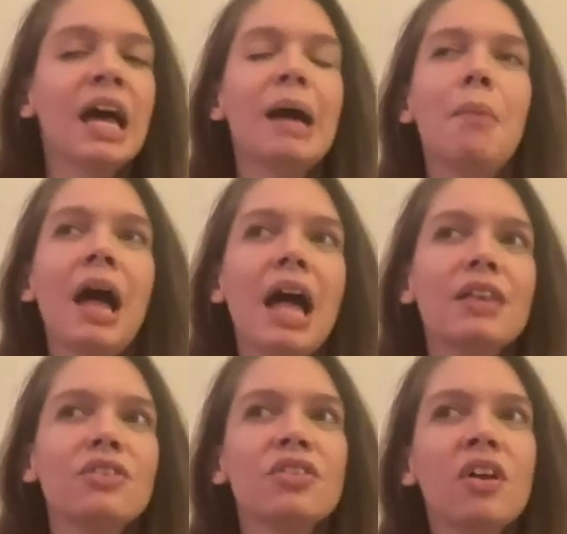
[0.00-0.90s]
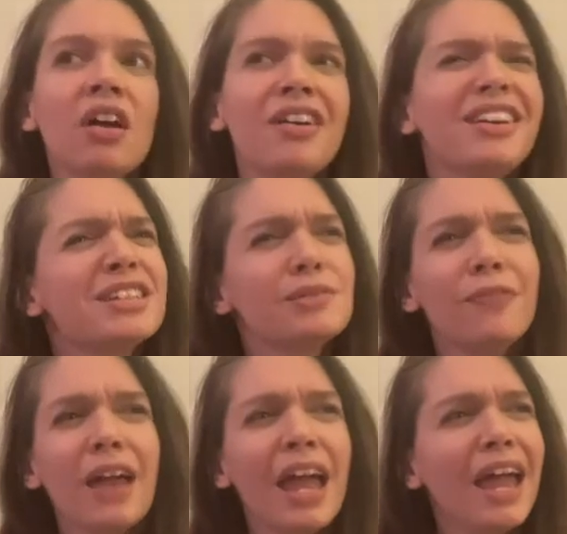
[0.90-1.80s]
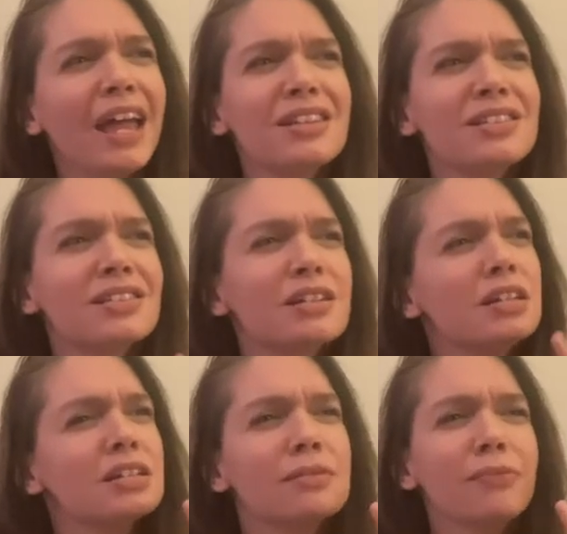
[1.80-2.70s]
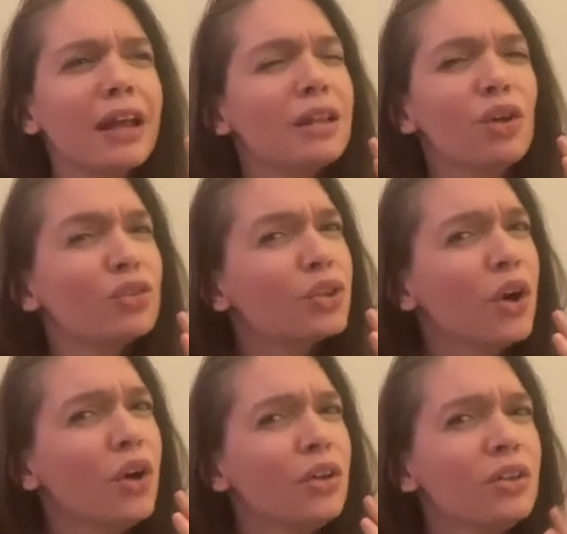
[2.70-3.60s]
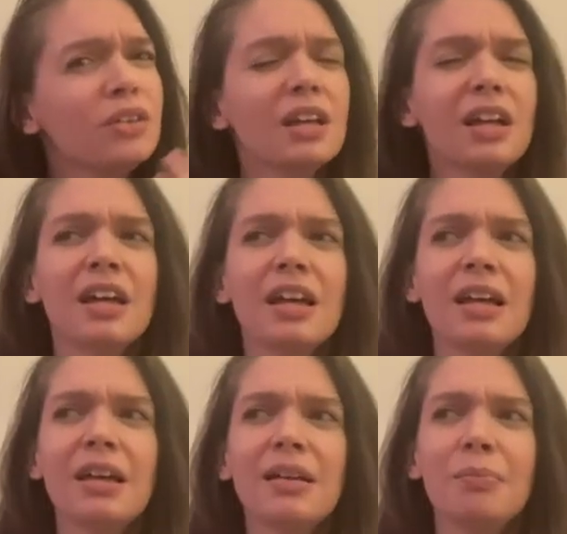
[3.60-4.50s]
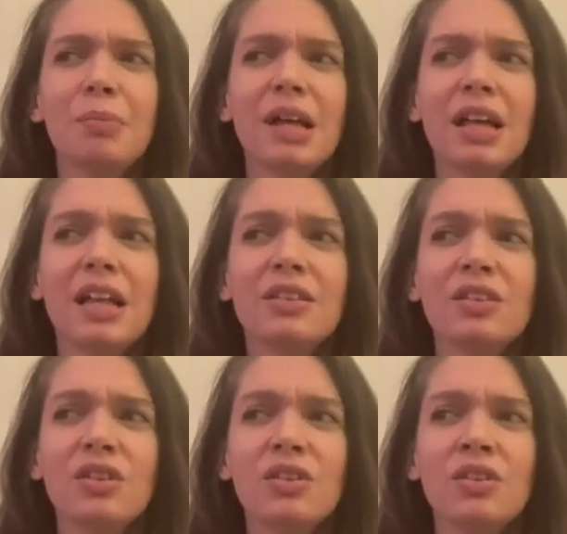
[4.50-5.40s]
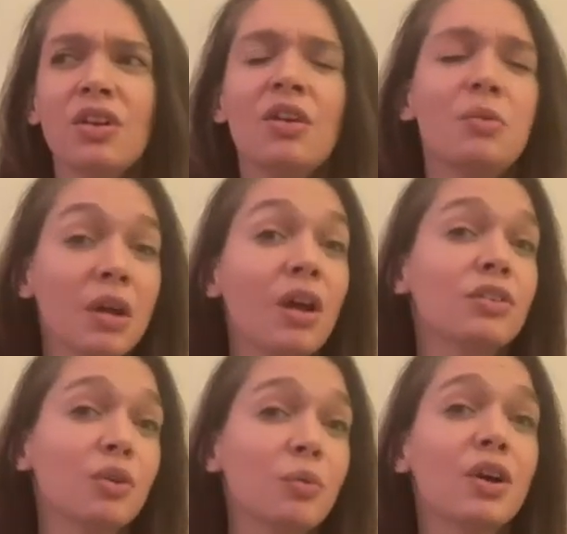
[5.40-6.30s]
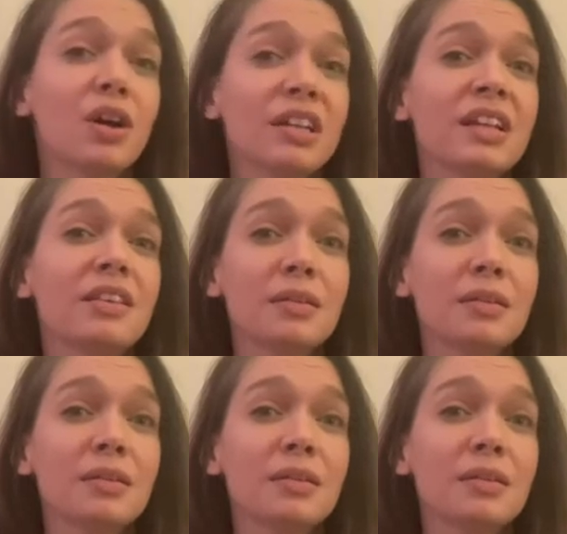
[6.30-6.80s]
but you know his face is very not good uh, but you know we're going to work on it